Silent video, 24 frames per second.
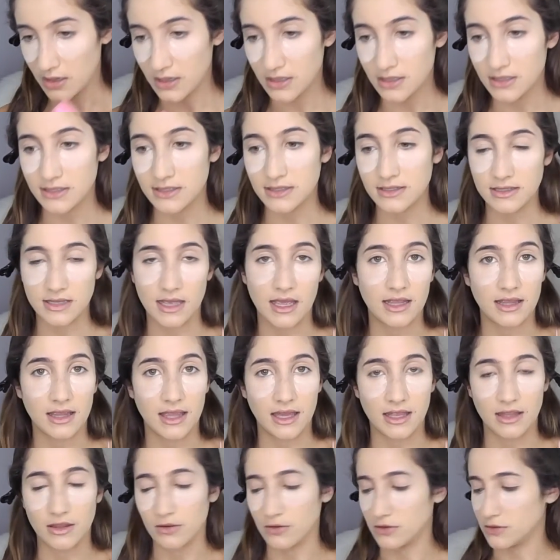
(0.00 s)
set like
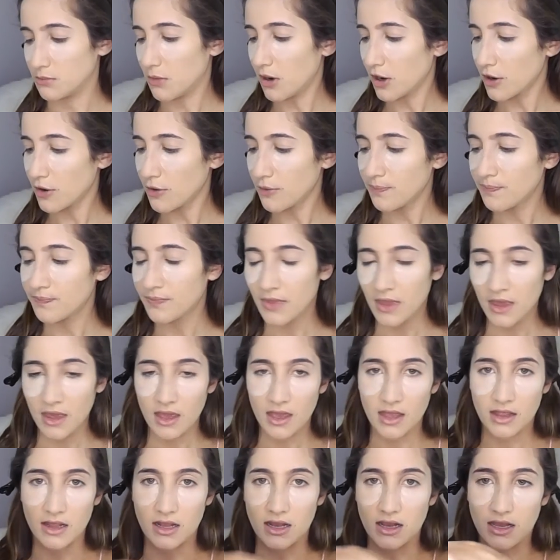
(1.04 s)
no tomorrow.
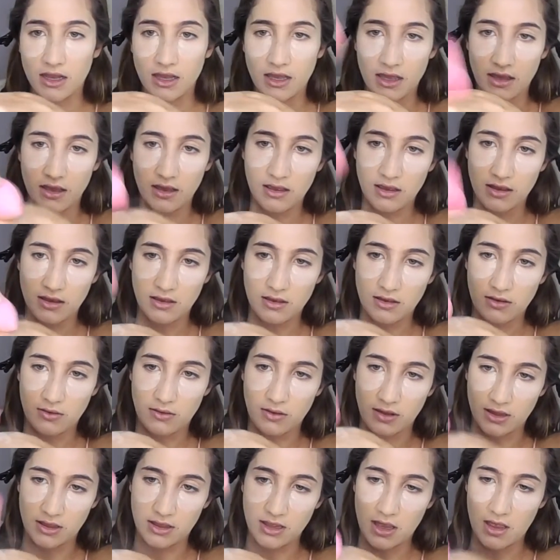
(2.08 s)
And I go
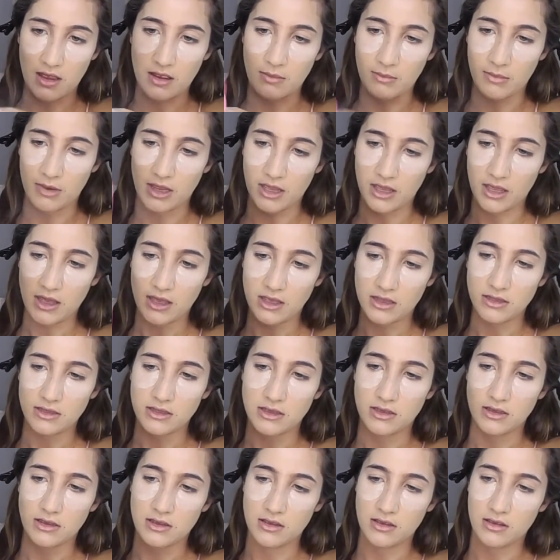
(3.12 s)
like that on my hand,
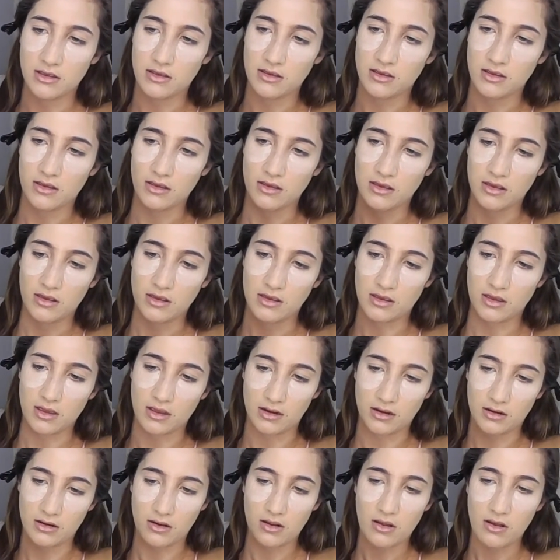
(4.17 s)
get
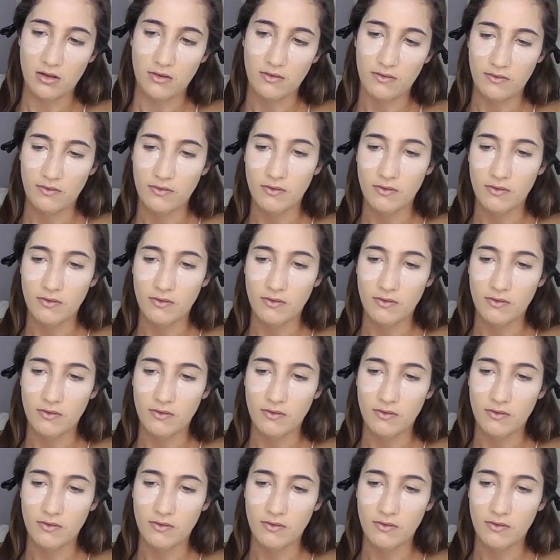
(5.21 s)
it off,